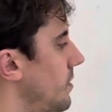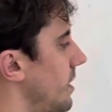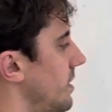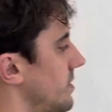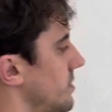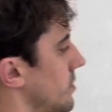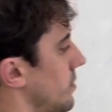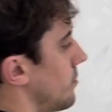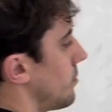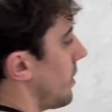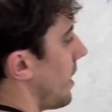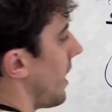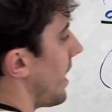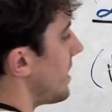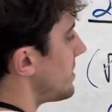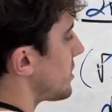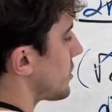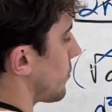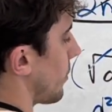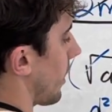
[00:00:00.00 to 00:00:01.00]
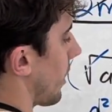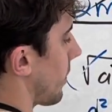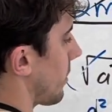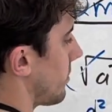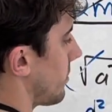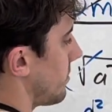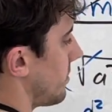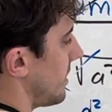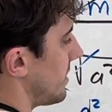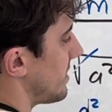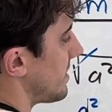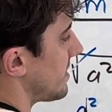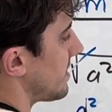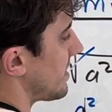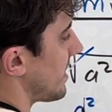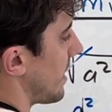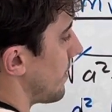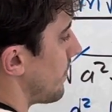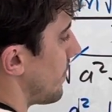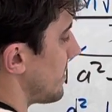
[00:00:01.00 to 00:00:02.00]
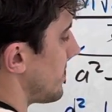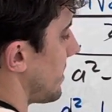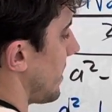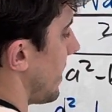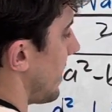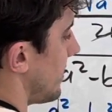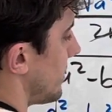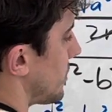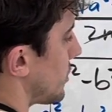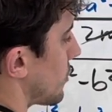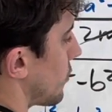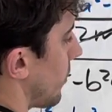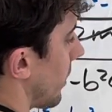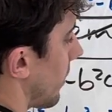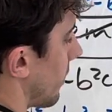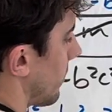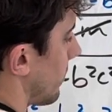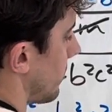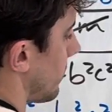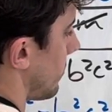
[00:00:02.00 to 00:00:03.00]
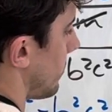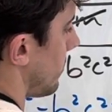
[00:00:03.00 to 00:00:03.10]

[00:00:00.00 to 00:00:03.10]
And so a squared is the same as a squared